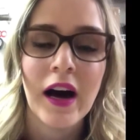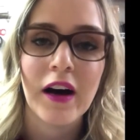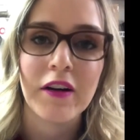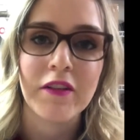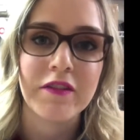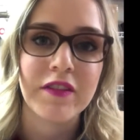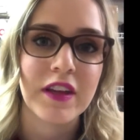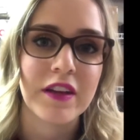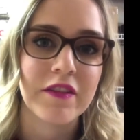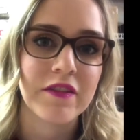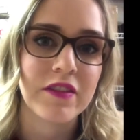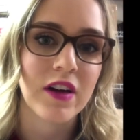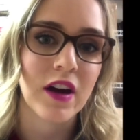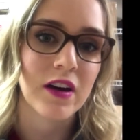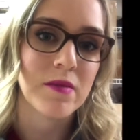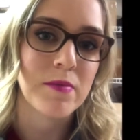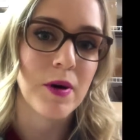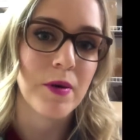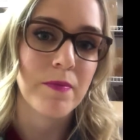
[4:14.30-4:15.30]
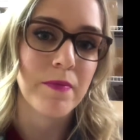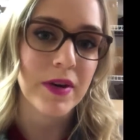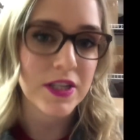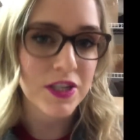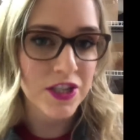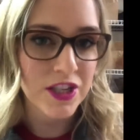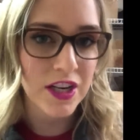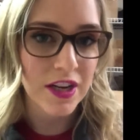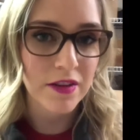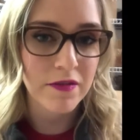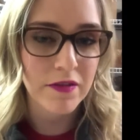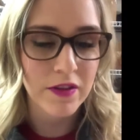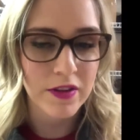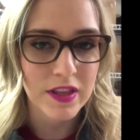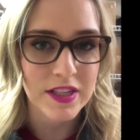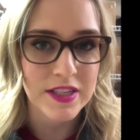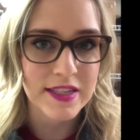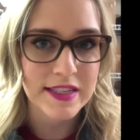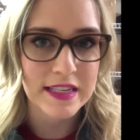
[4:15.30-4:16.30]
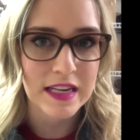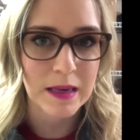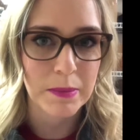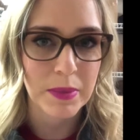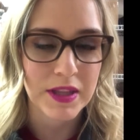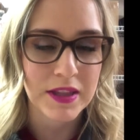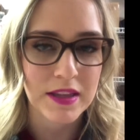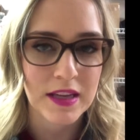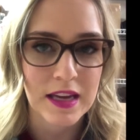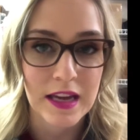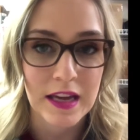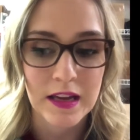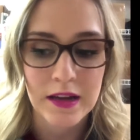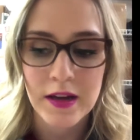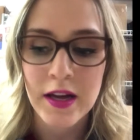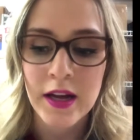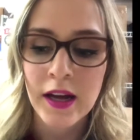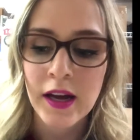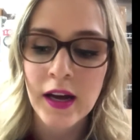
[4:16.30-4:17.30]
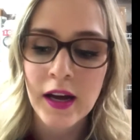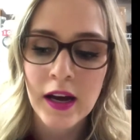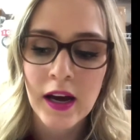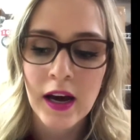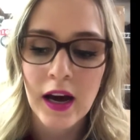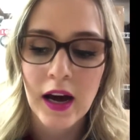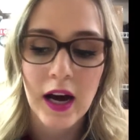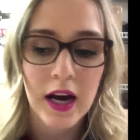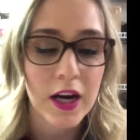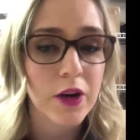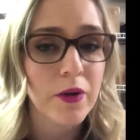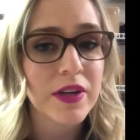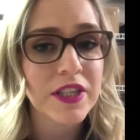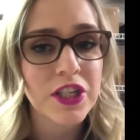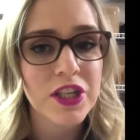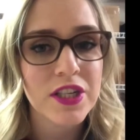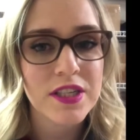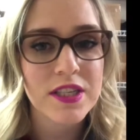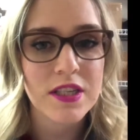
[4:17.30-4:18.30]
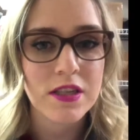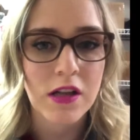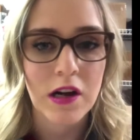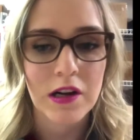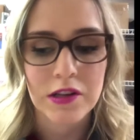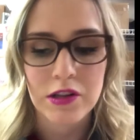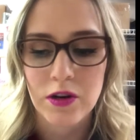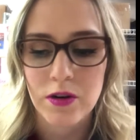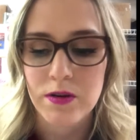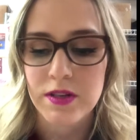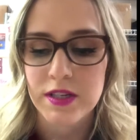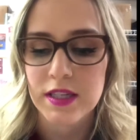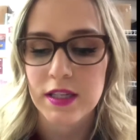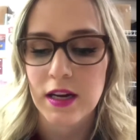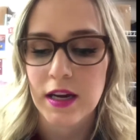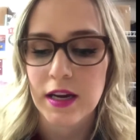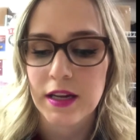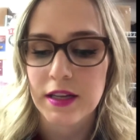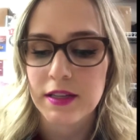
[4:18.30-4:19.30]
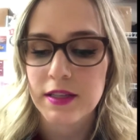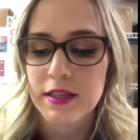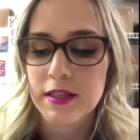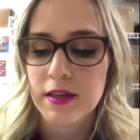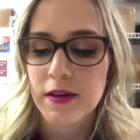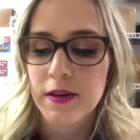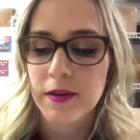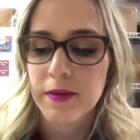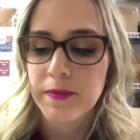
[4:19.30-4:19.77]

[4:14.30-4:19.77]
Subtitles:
If they've thought about budgeting for this type of thing. Questions along those lines.